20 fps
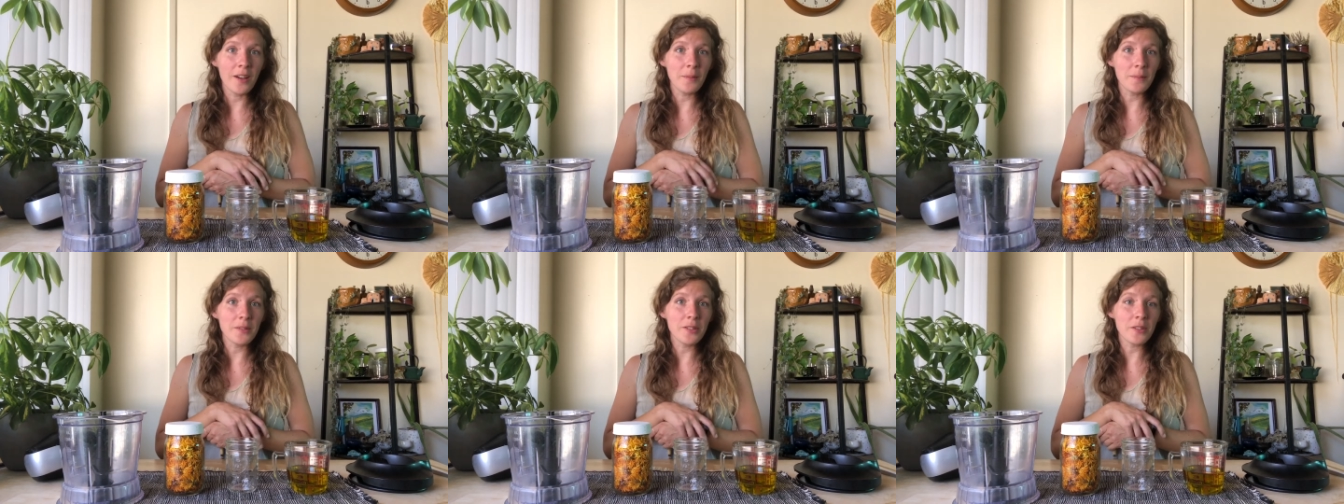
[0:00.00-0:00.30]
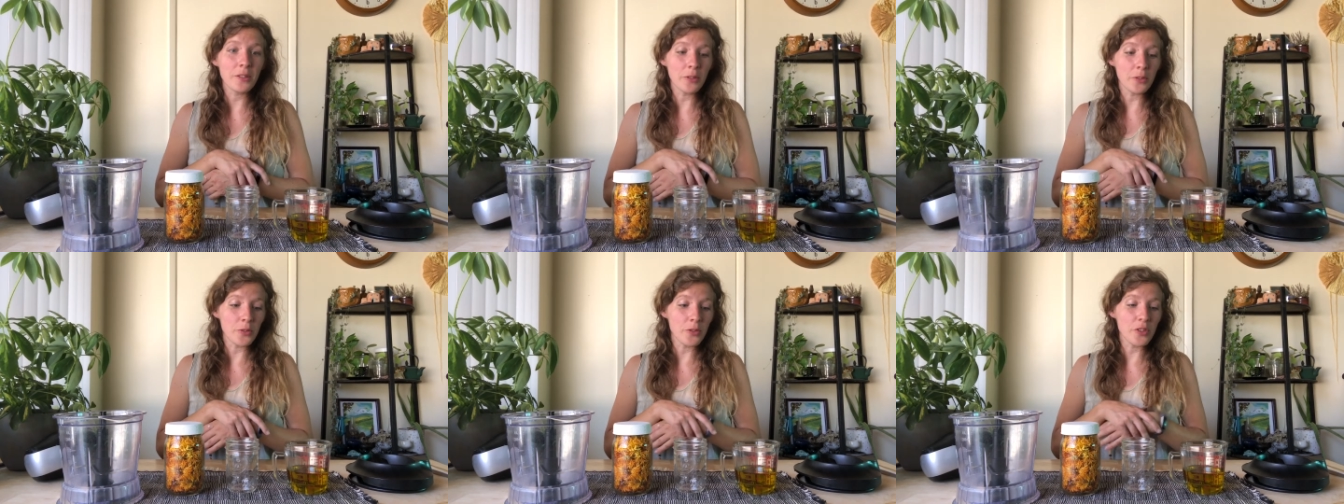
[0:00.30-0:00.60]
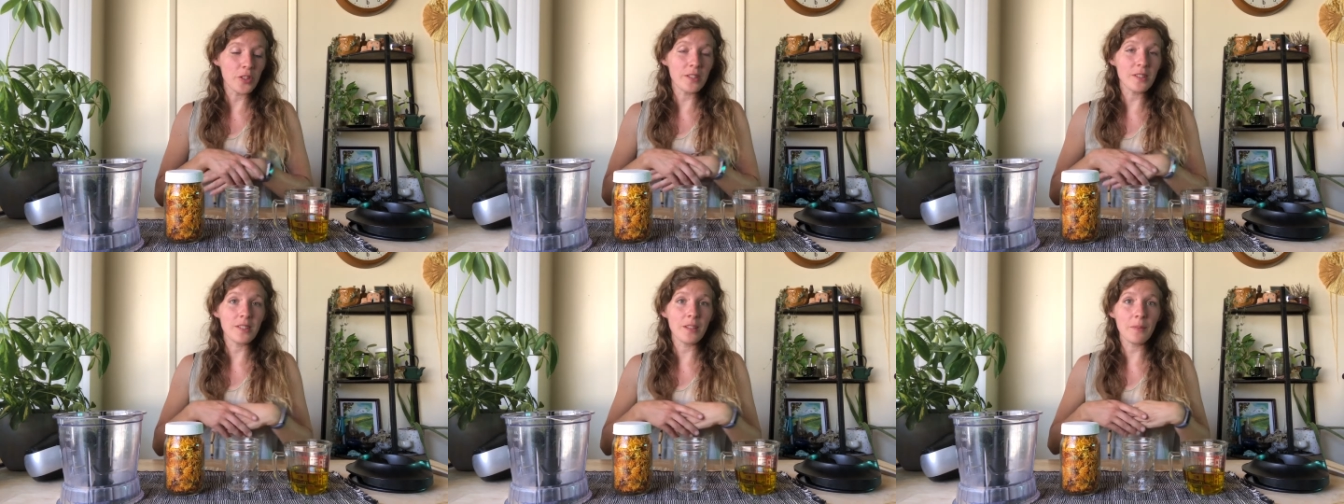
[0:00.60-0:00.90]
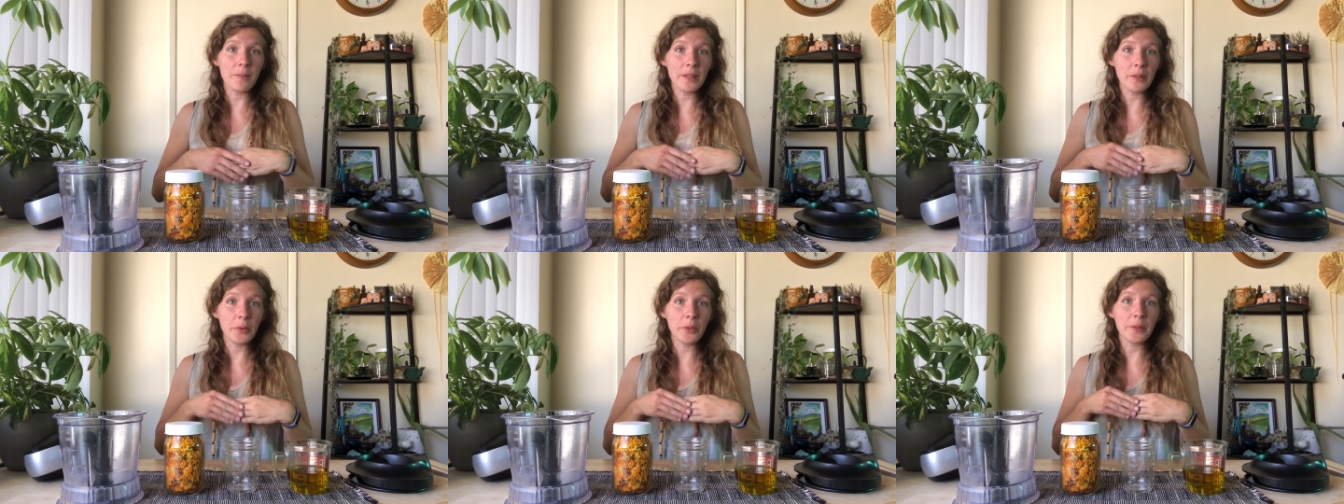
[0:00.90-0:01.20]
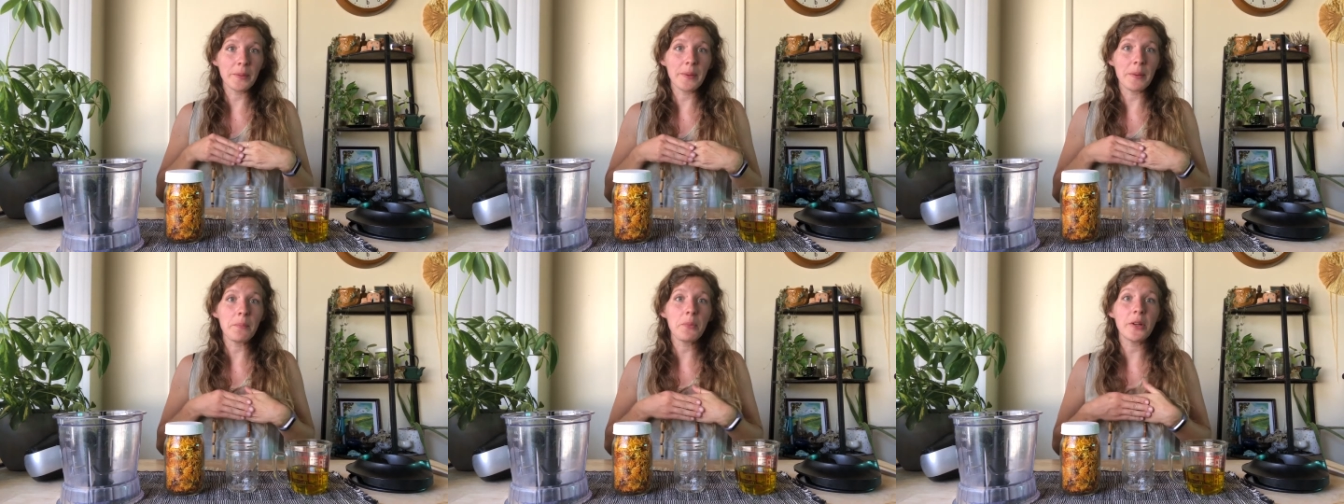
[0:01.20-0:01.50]
solution, something we're
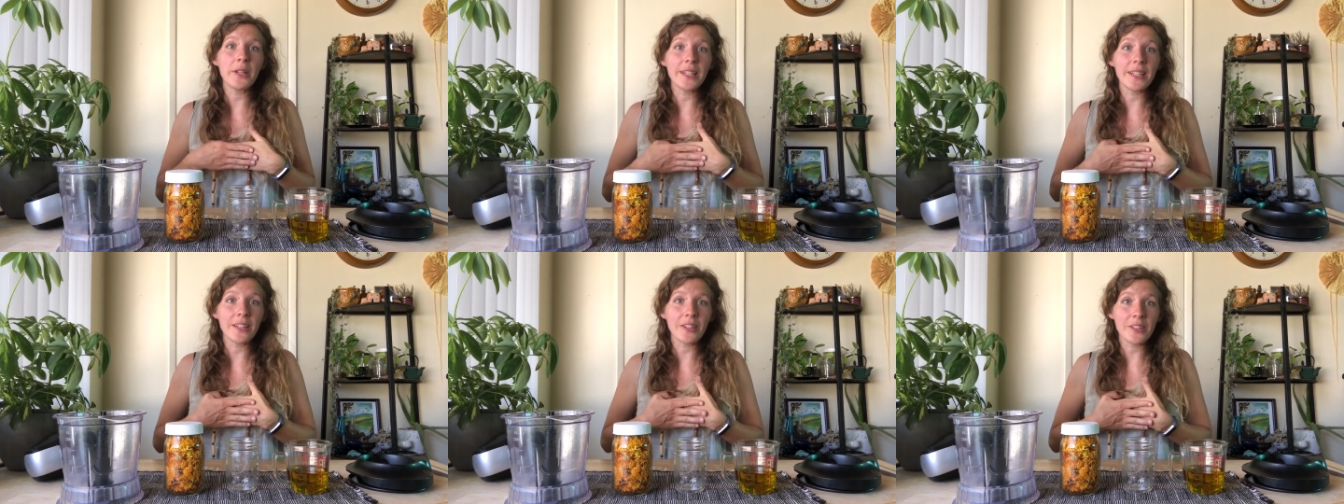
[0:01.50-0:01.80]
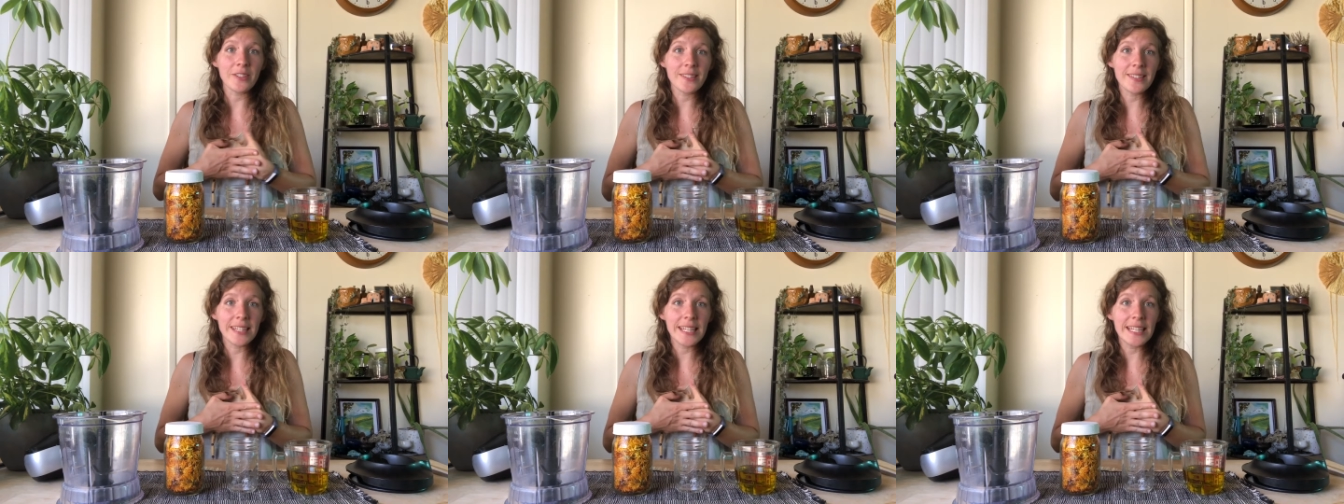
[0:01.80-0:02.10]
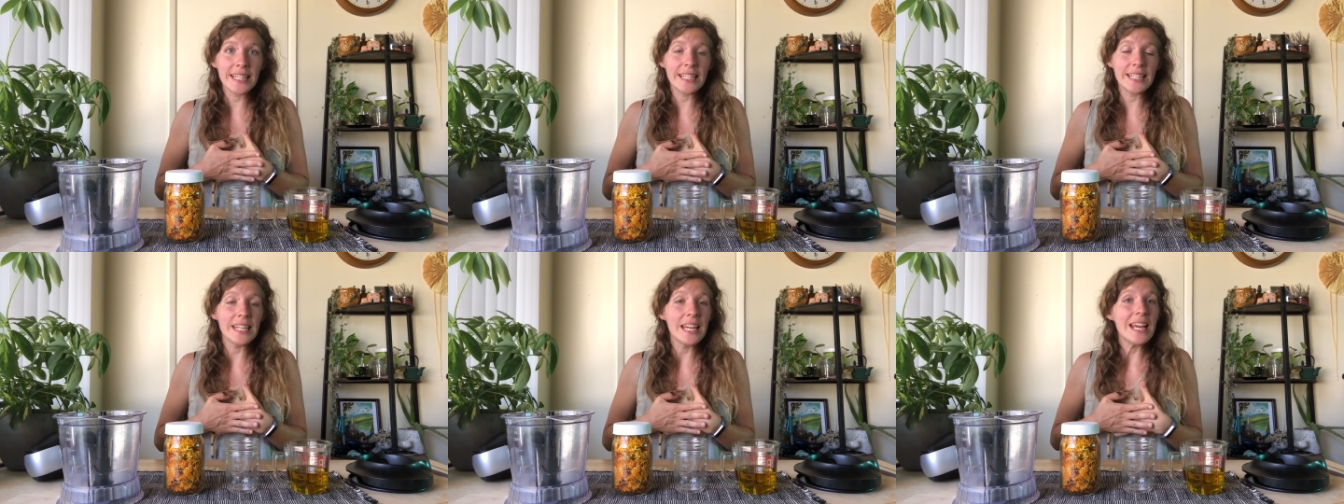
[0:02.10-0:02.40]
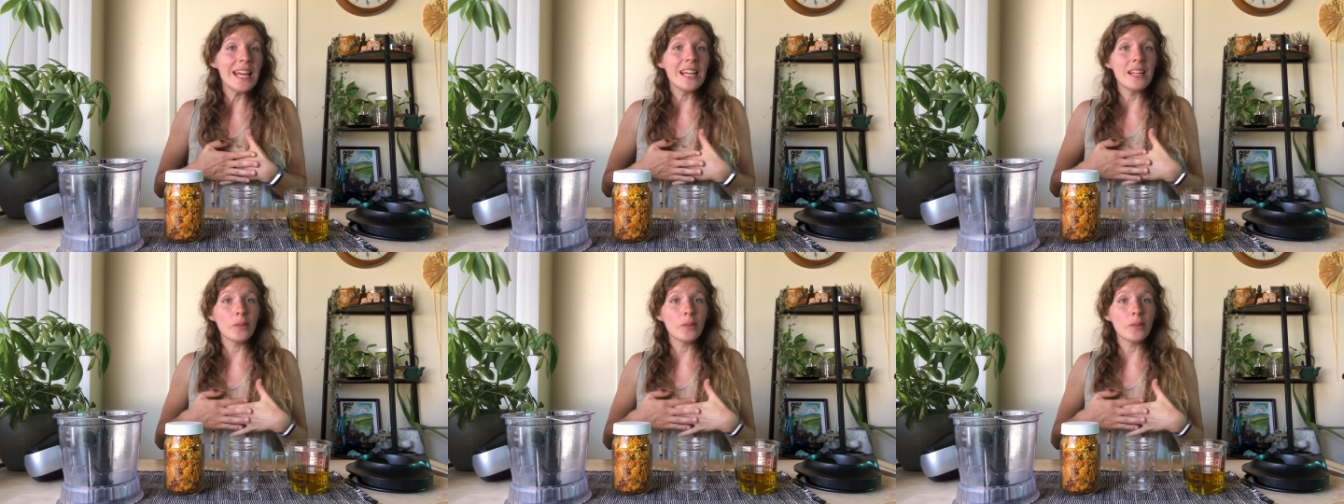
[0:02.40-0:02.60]
going to be putting on our skin,